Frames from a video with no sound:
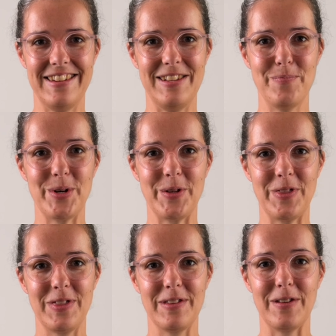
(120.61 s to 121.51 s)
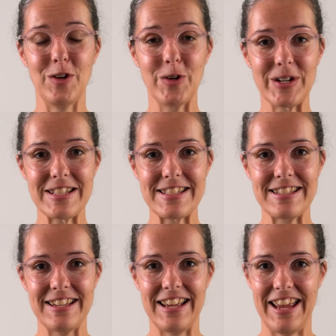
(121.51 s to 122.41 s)
in both the
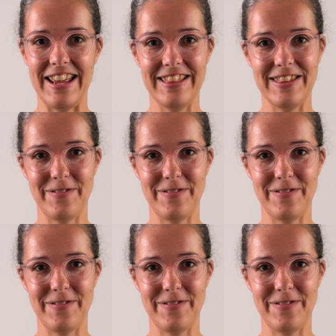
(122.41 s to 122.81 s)
looks and